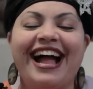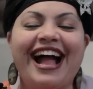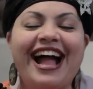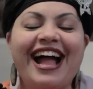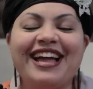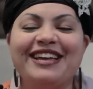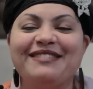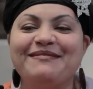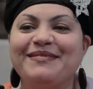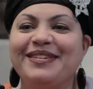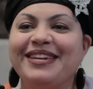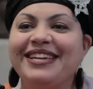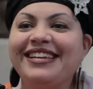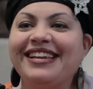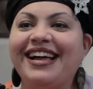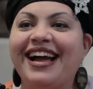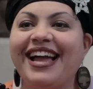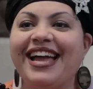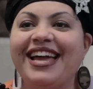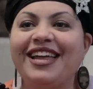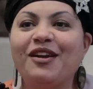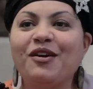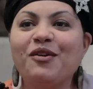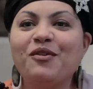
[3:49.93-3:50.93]
I mean, I
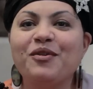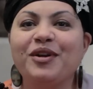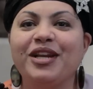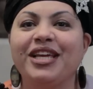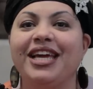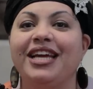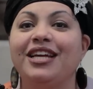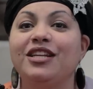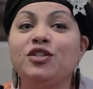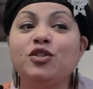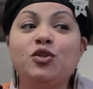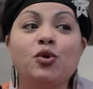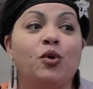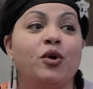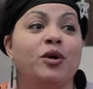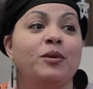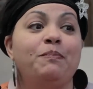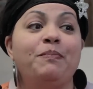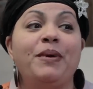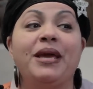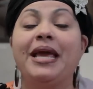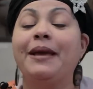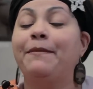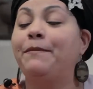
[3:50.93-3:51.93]
had already
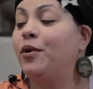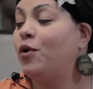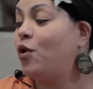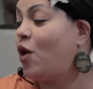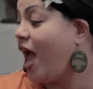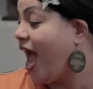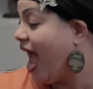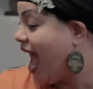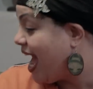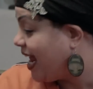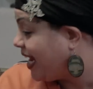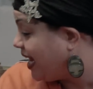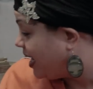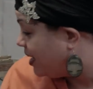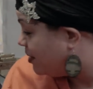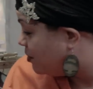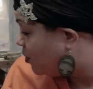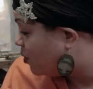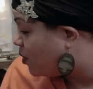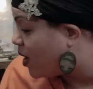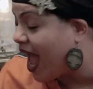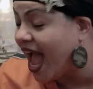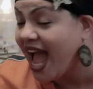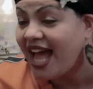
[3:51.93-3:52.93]
endured people
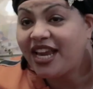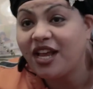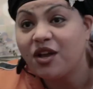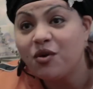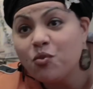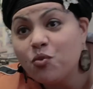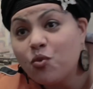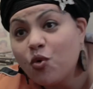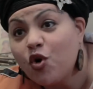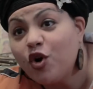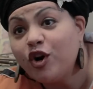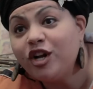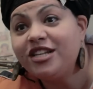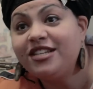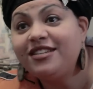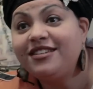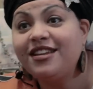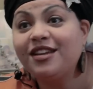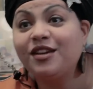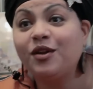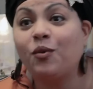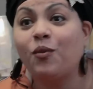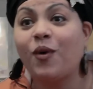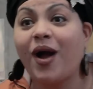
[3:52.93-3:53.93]
adding wood
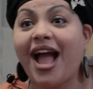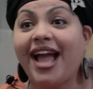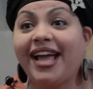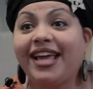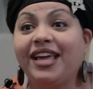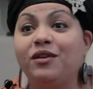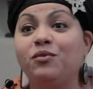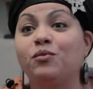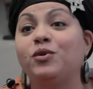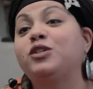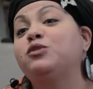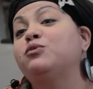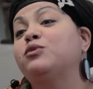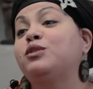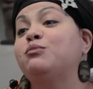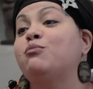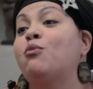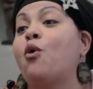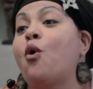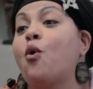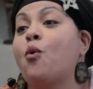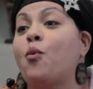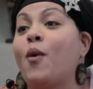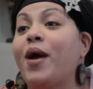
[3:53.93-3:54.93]
to the wagon, which was
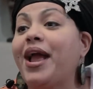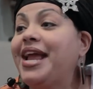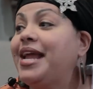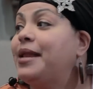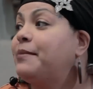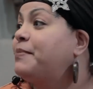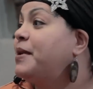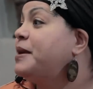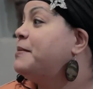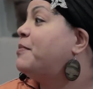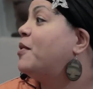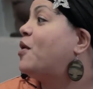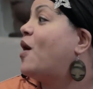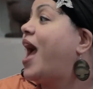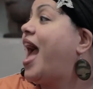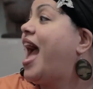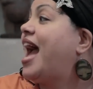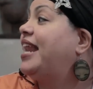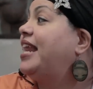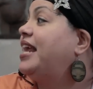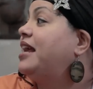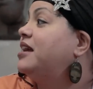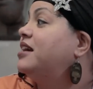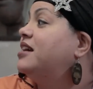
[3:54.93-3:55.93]
more weight, people
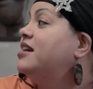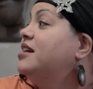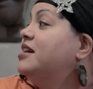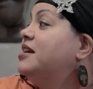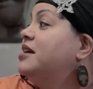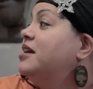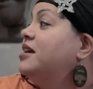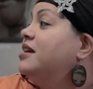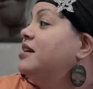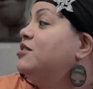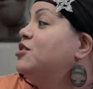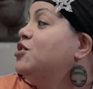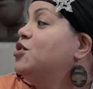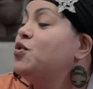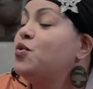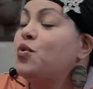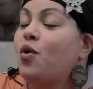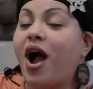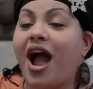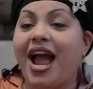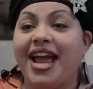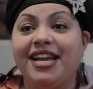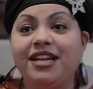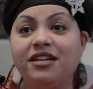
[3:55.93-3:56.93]
adding
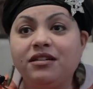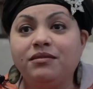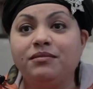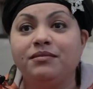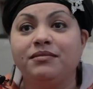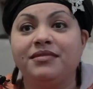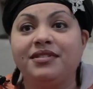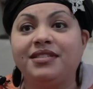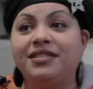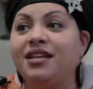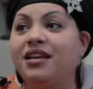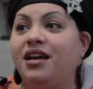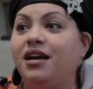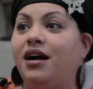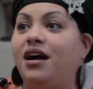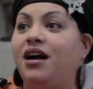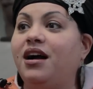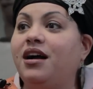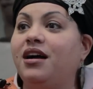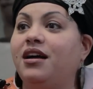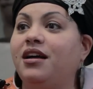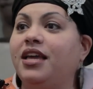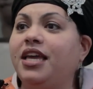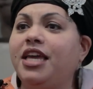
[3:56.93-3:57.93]
new items.
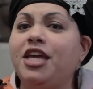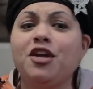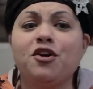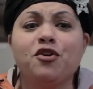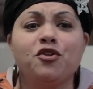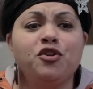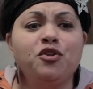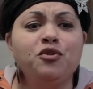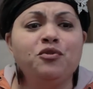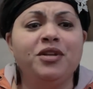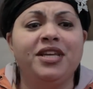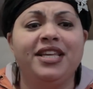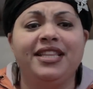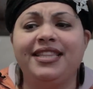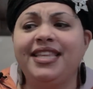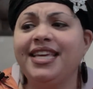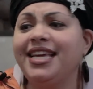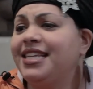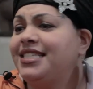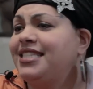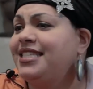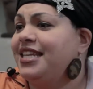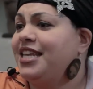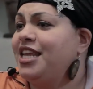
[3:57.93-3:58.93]
Here you need
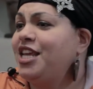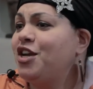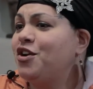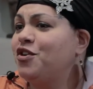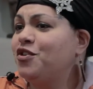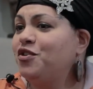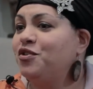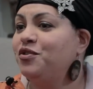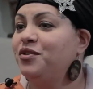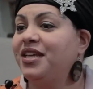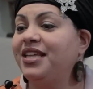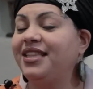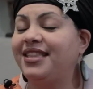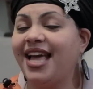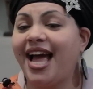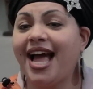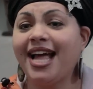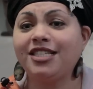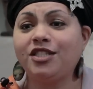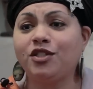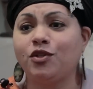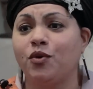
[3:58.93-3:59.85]
this and here you need that.